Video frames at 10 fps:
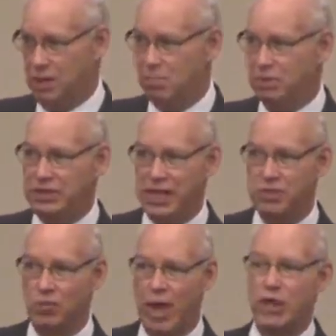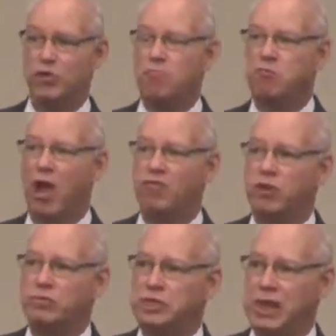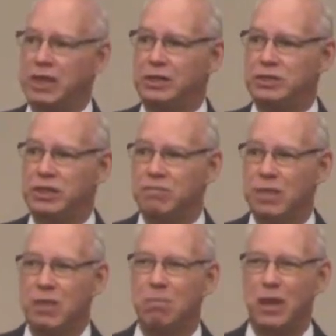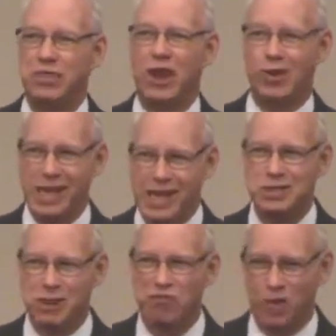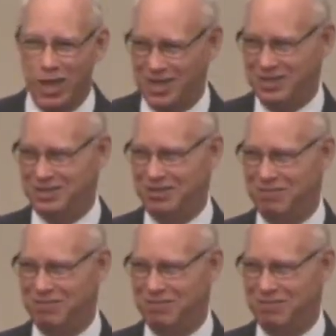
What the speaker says: But then the writer of Proverbs says, but there is a friend